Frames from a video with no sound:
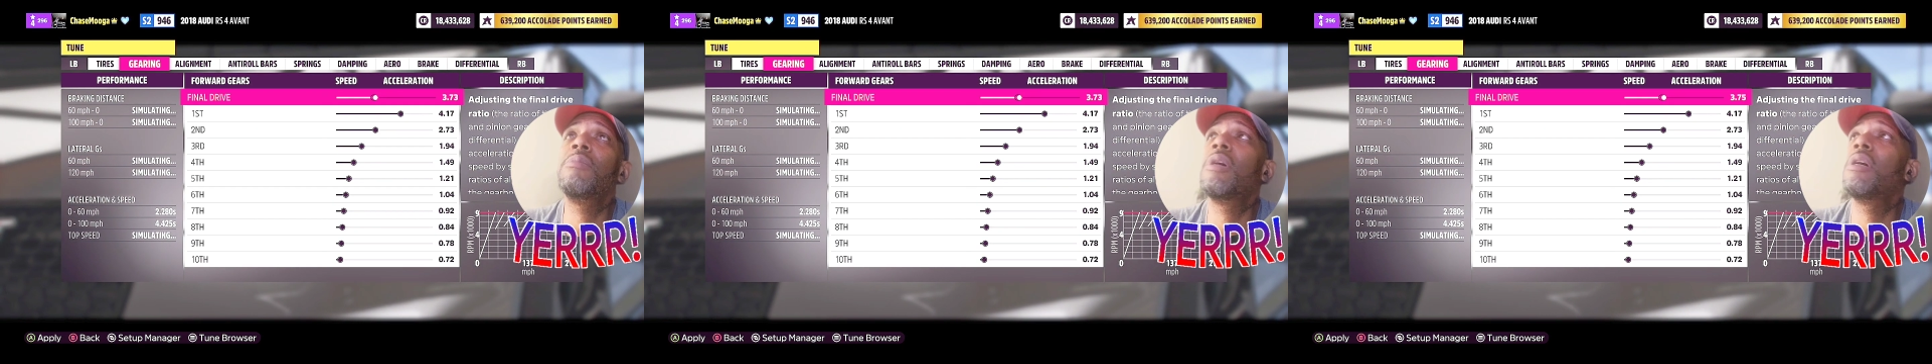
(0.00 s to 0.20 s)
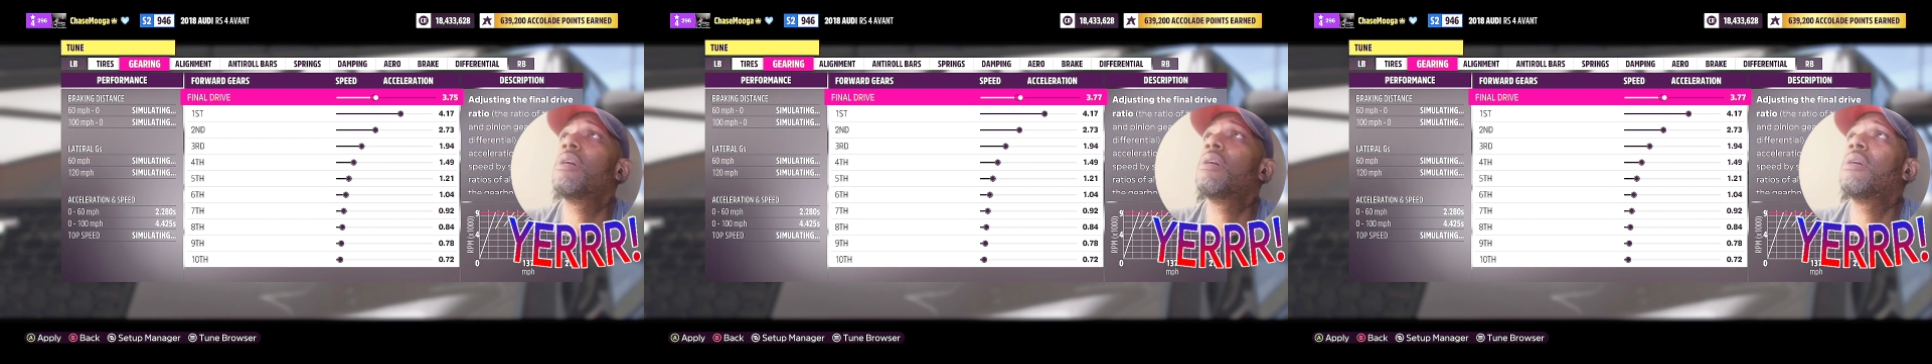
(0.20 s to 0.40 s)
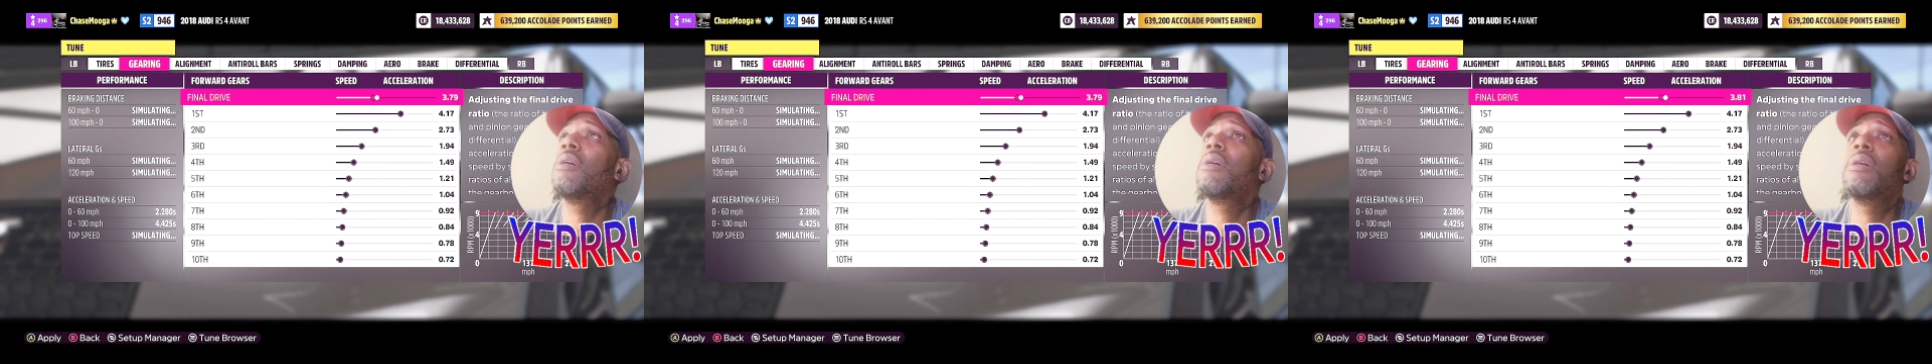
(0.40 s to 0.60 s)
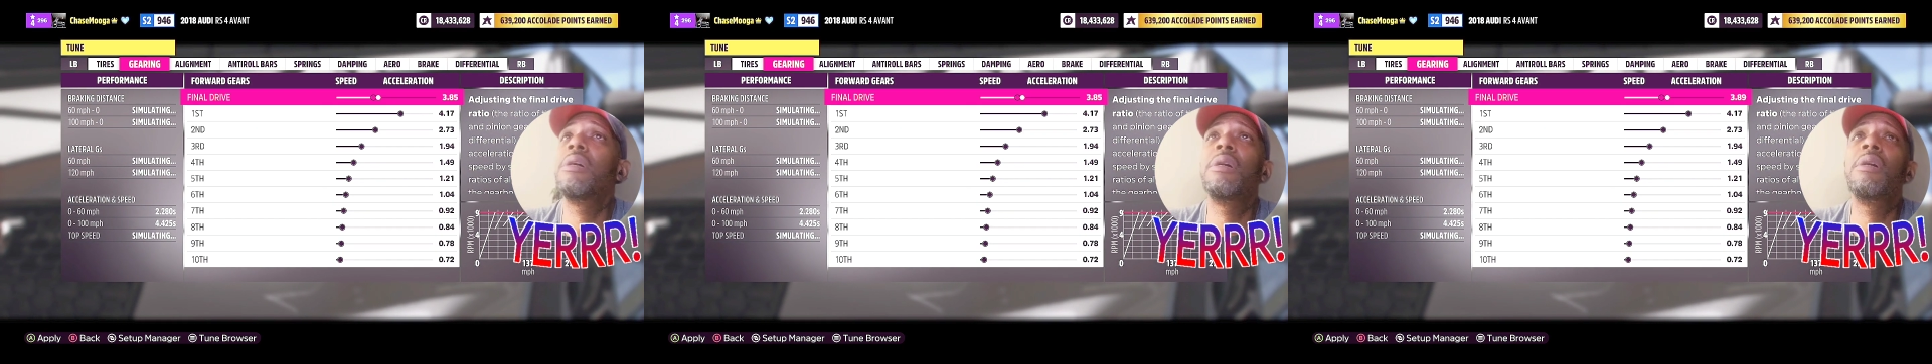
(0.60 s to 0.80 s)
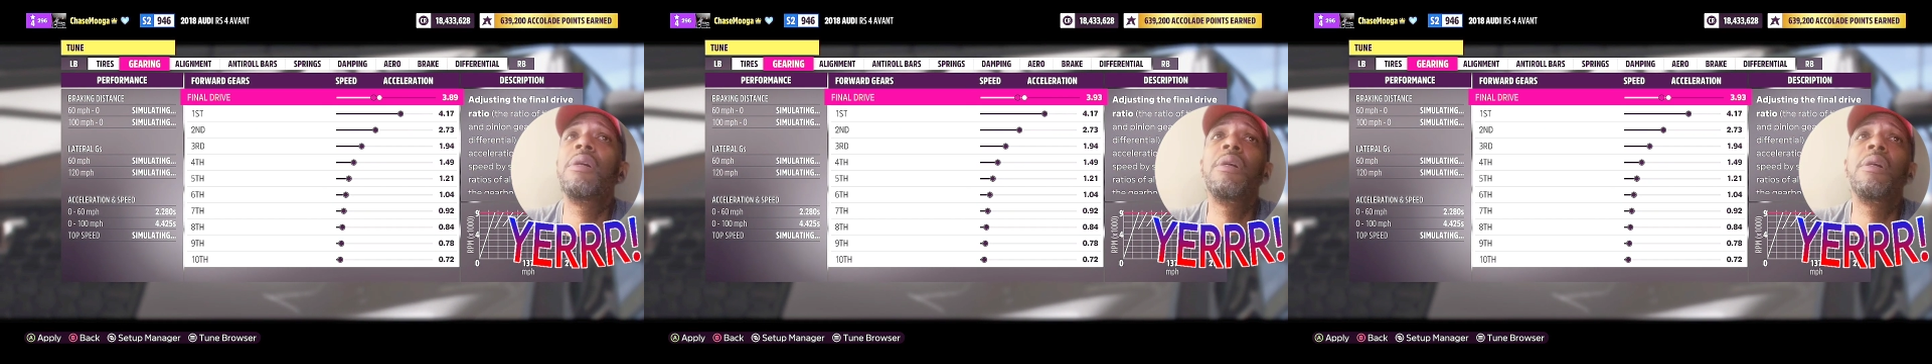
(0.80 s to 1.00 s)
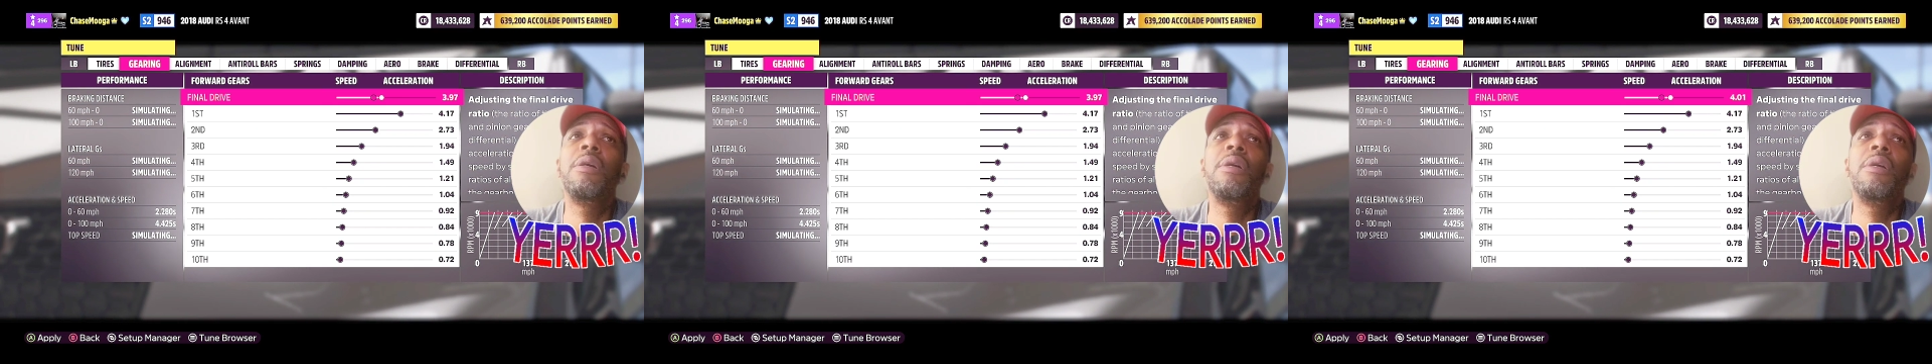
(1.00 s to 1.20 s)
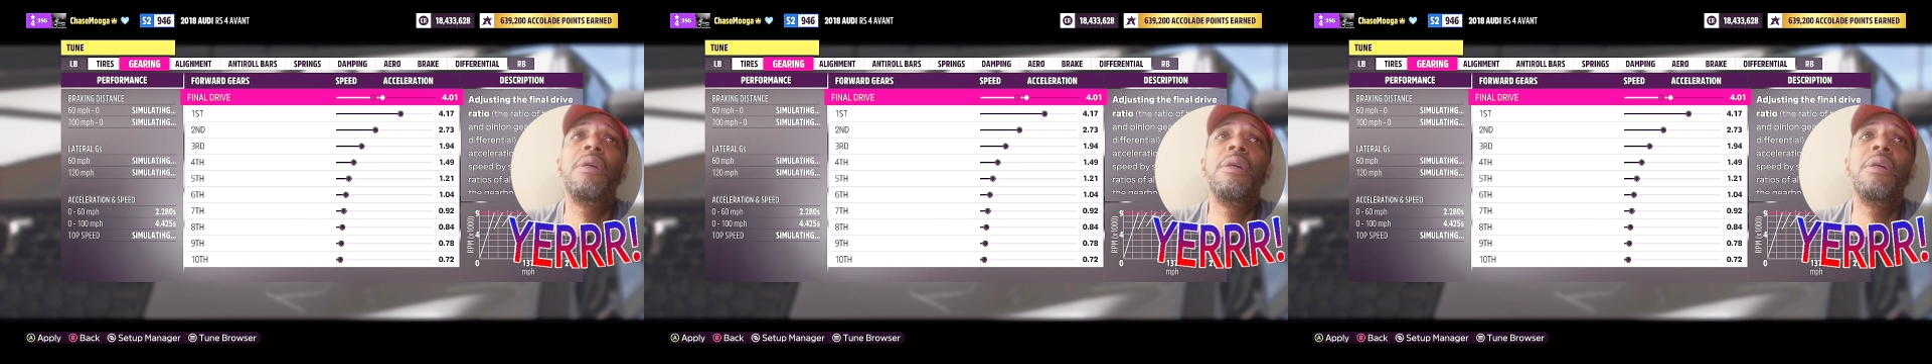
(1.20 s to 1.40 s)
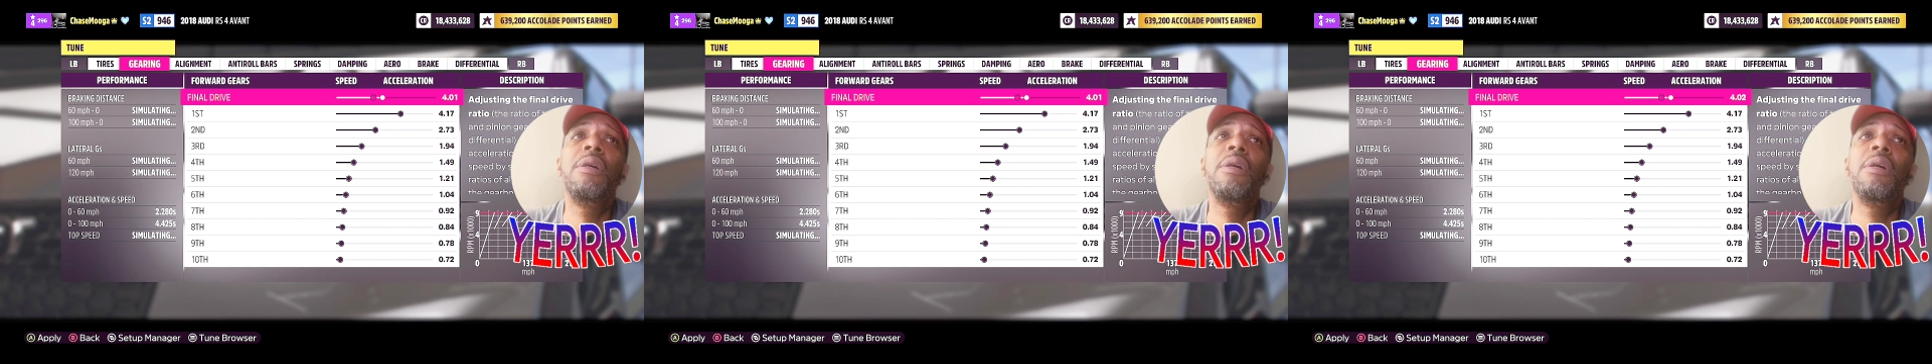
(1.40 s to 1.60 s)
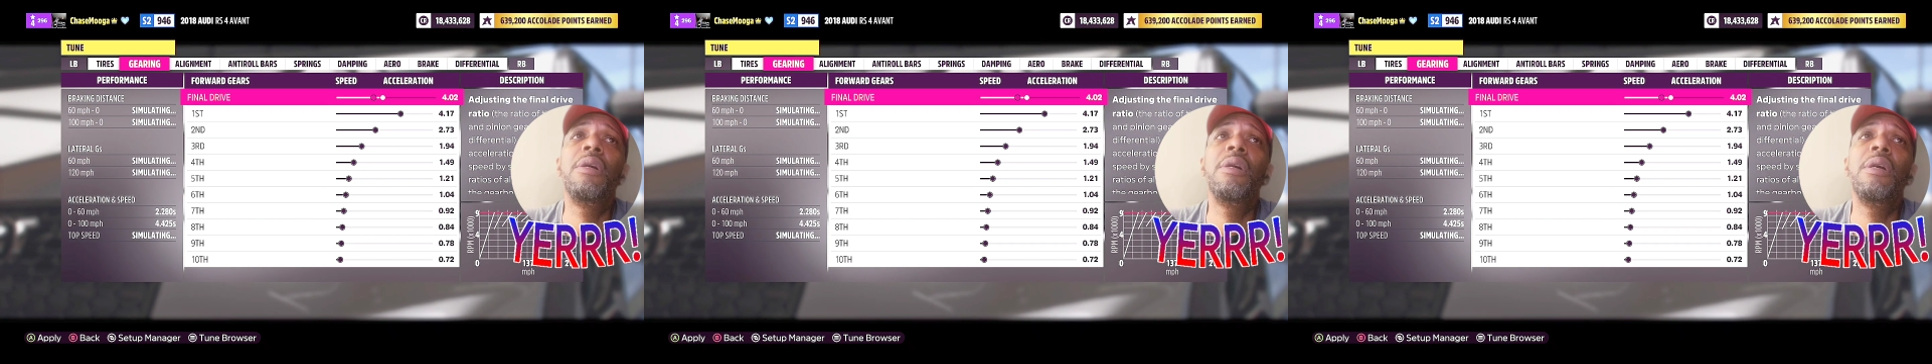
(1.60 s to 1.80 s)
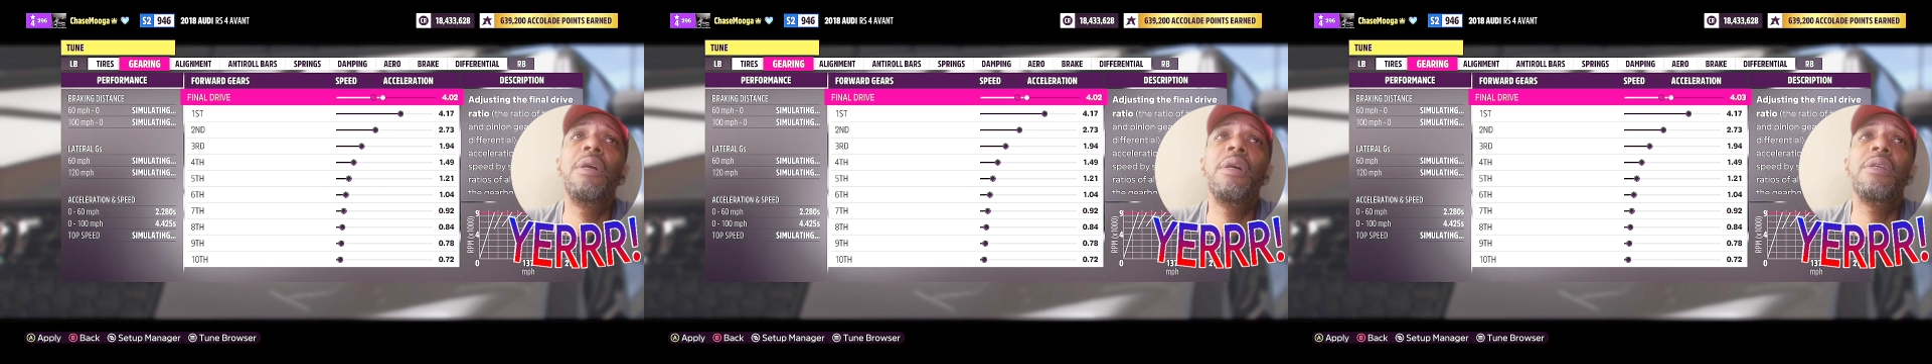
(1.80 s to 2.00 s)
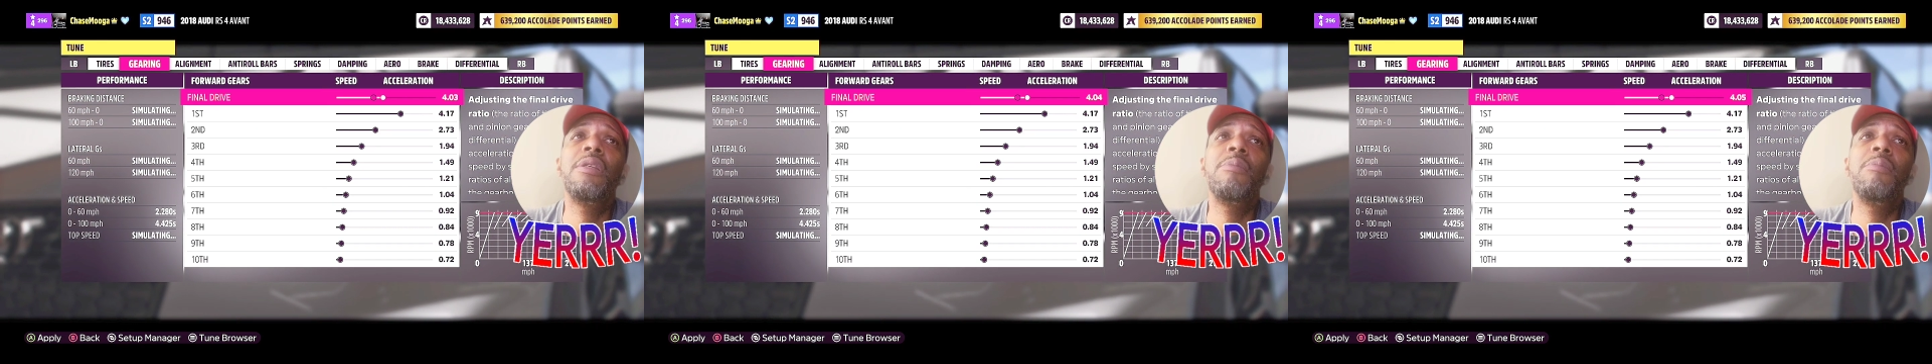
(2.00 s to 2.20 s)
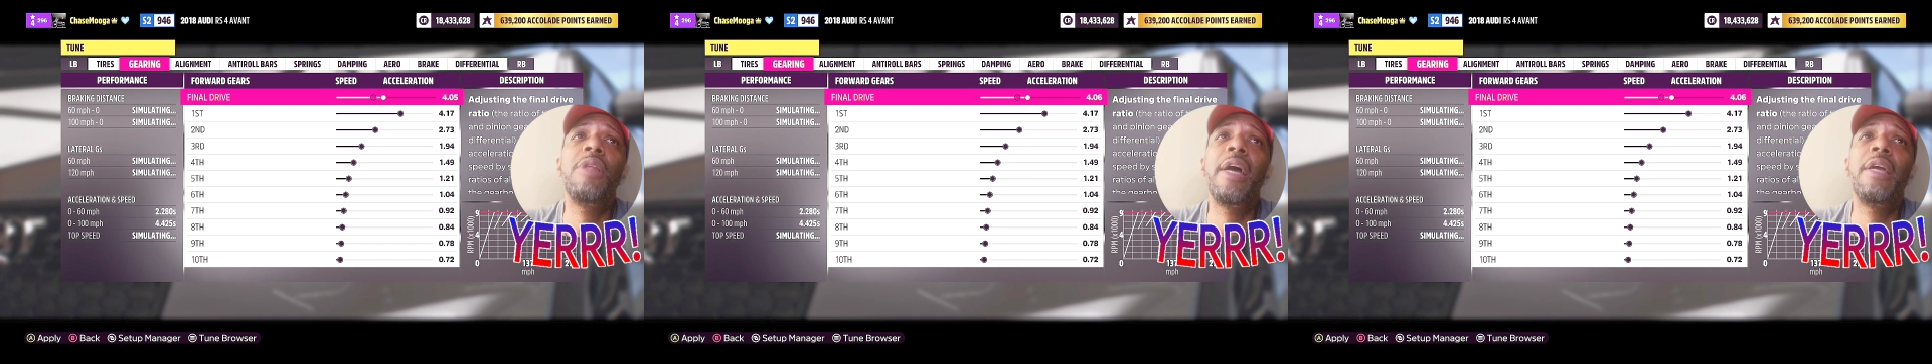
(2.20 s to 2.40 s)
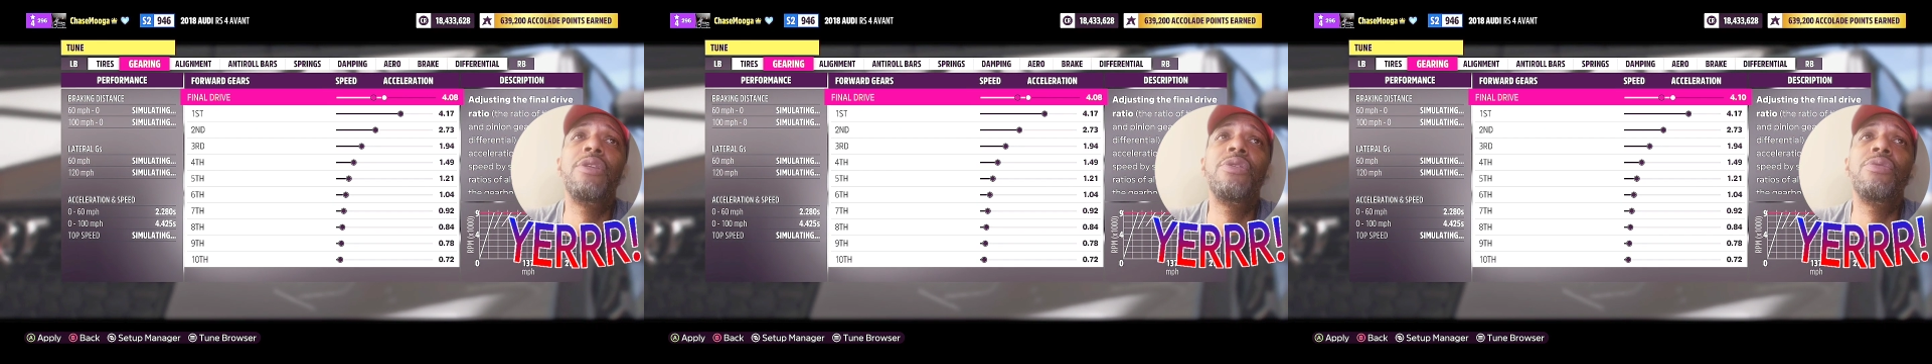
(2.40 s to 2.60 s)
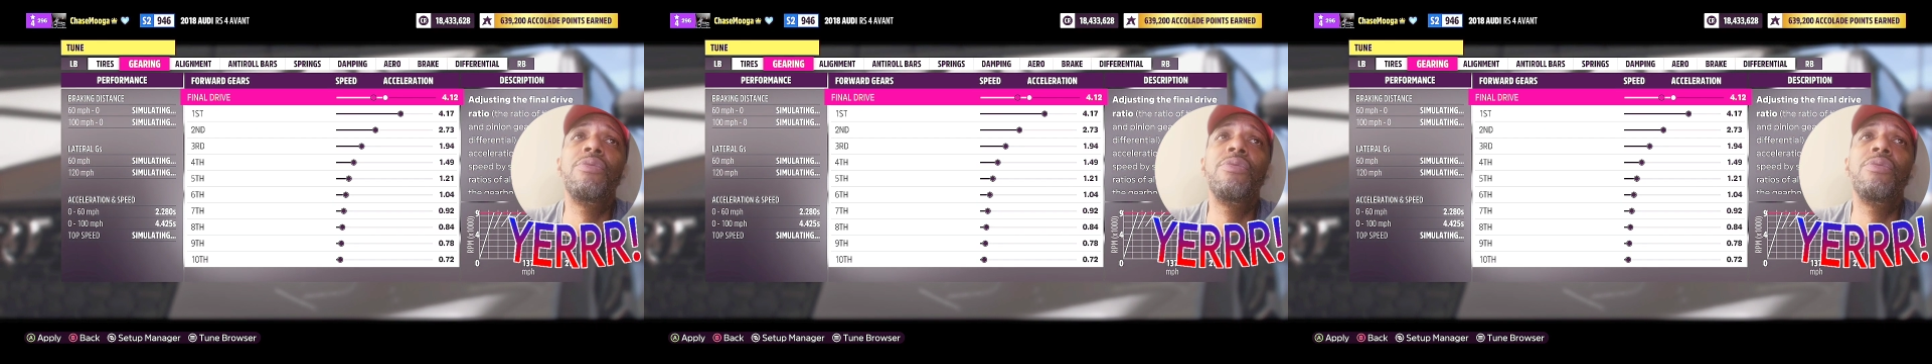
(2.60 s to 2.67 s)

light tuning. Right?